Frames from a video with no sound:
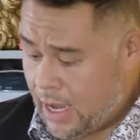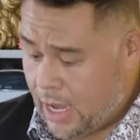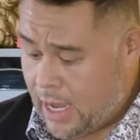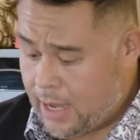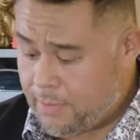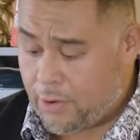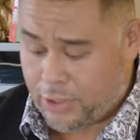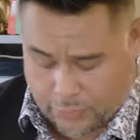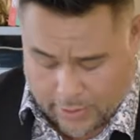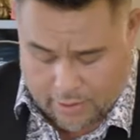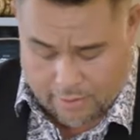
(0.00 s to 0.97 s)
or a
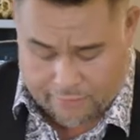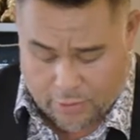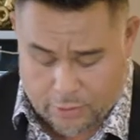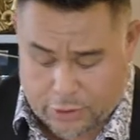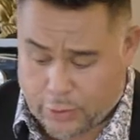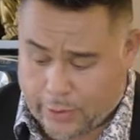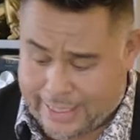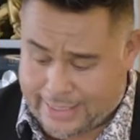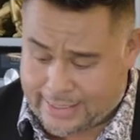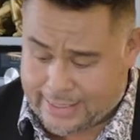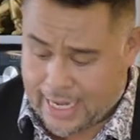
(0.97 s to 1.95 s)
sweetener of your
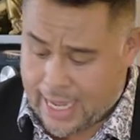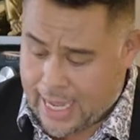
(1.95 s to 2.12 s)
choice.